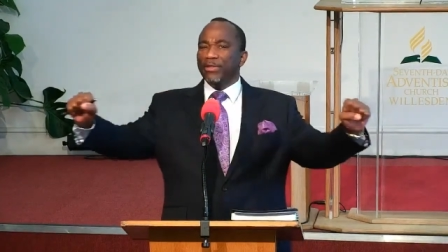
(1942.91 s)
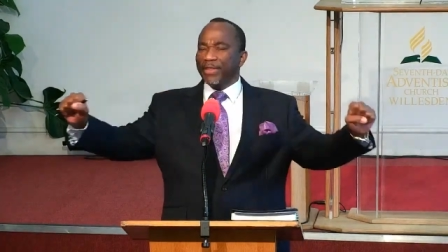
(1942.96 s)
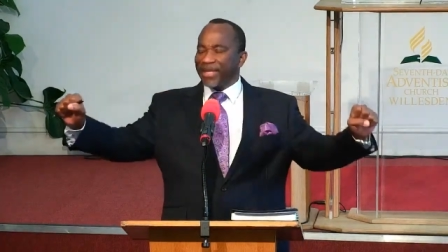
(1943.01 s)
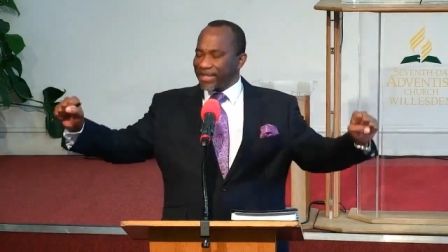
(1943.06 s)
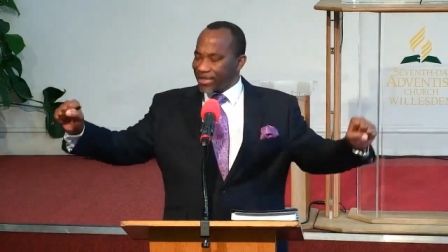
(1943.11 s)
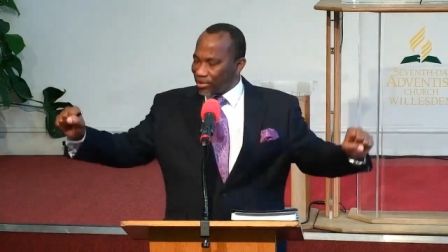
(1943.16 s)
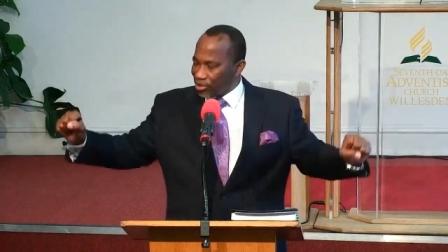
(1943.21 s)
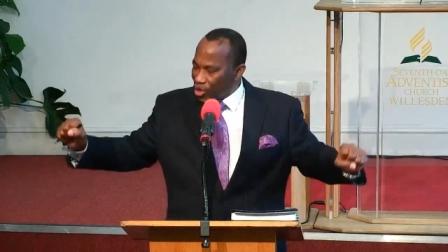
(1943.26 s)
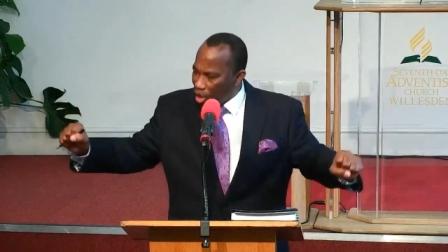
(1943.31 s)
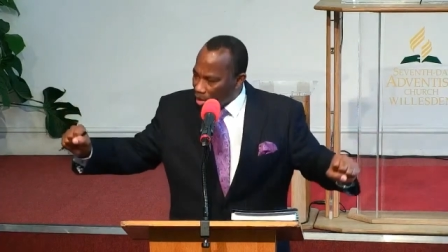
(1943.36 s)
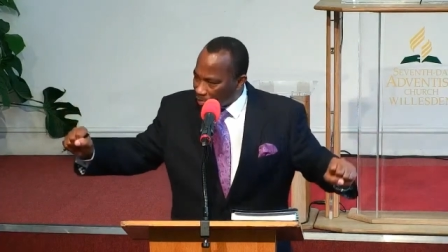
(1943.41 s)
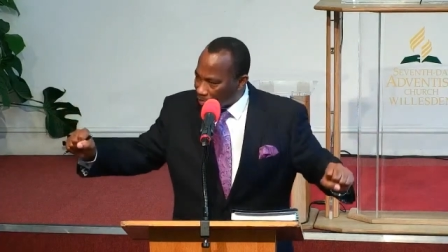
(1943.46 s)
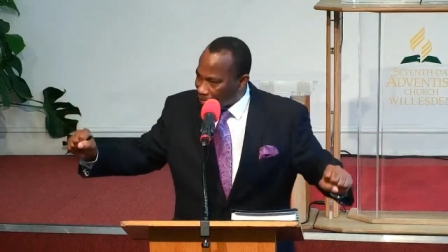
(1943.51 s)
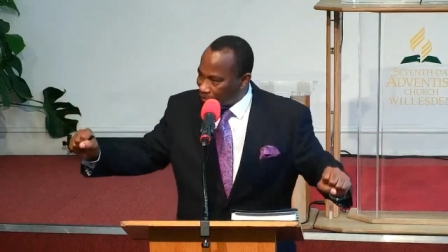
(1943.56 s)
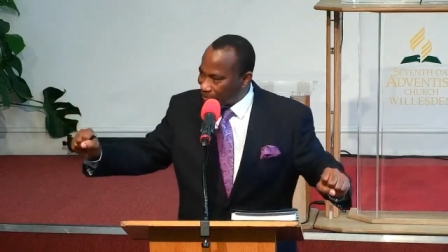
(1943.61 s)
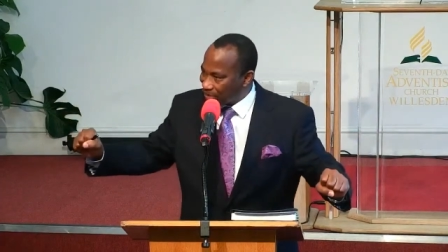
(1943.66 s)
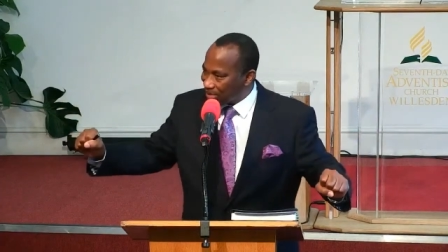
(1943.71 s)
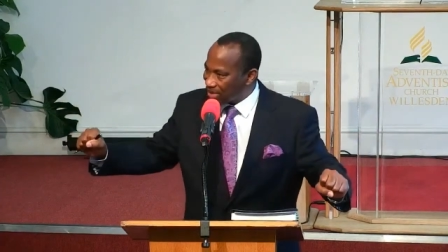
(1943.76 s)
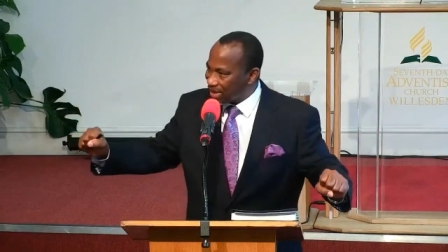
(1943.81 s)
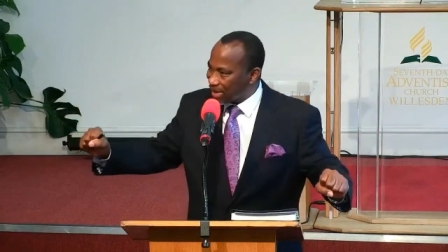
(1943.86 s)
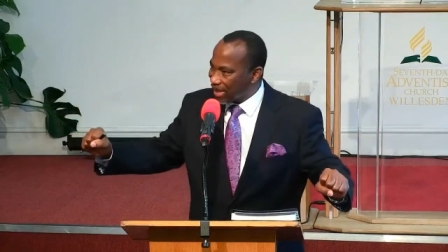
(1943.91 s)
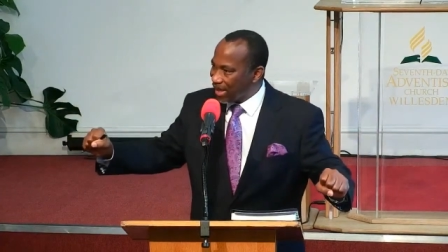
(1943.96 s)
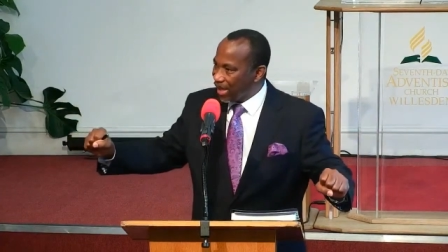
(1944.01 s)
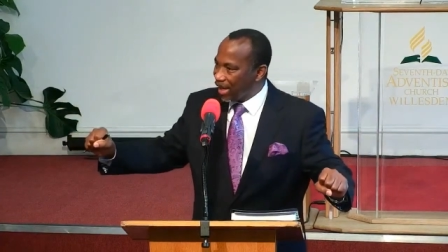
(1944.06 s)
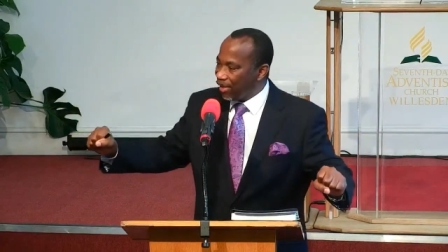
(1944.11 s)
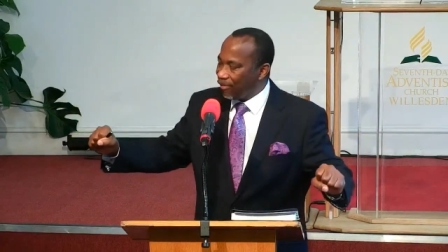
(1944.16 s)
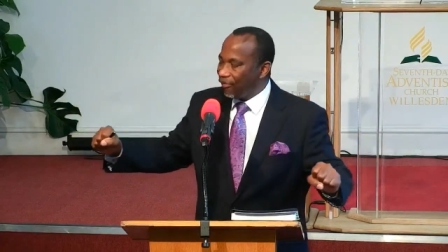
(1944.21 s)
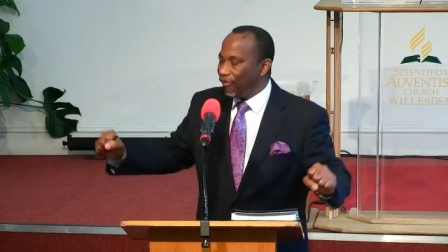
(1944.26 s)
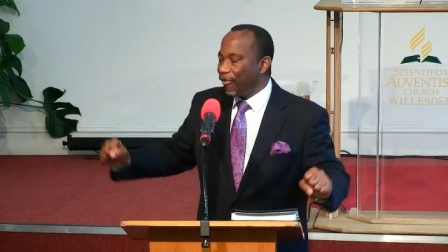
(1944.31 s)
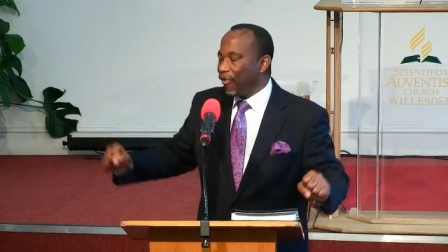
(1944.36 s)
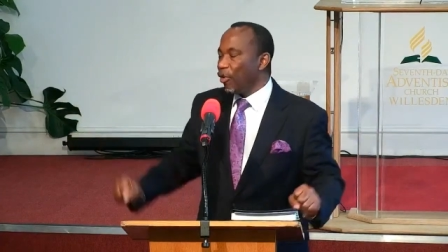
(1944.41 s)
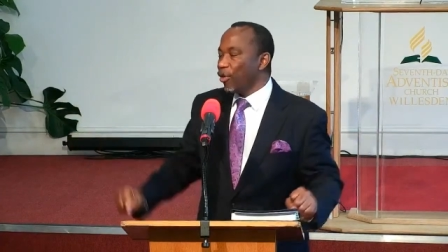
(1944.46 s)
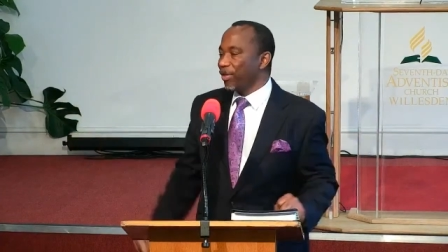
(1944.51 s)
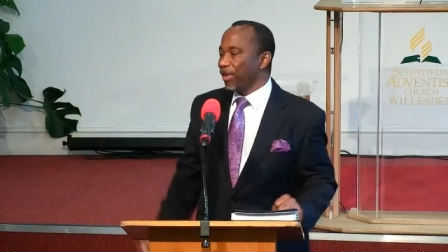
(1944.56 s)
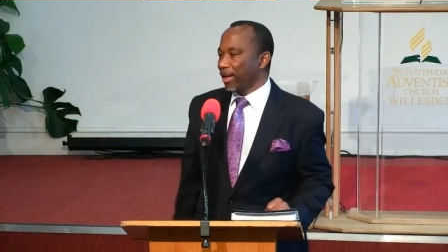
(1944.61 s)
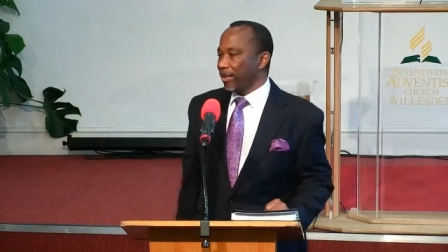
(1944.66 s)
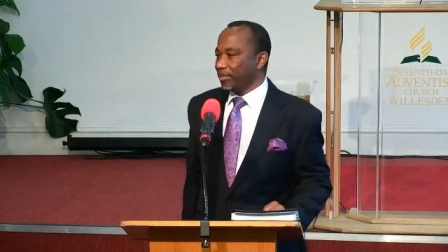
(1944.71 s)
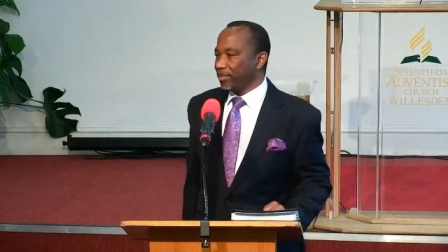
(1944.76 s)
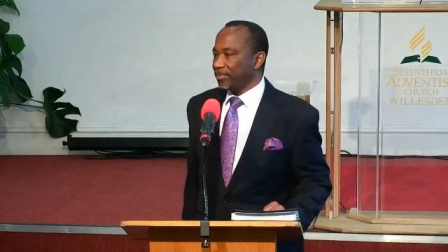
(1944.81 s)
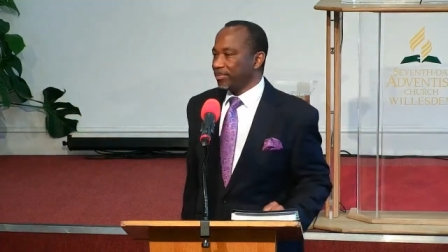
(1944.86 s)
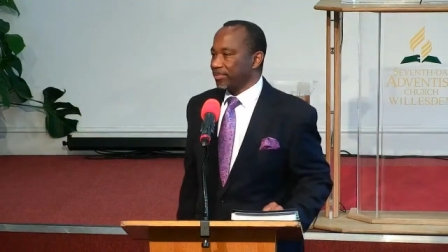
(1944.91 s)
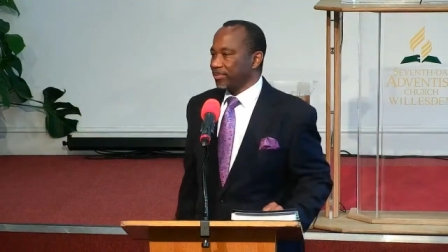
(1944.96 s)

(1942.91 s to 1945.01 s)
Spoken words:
the stops for them.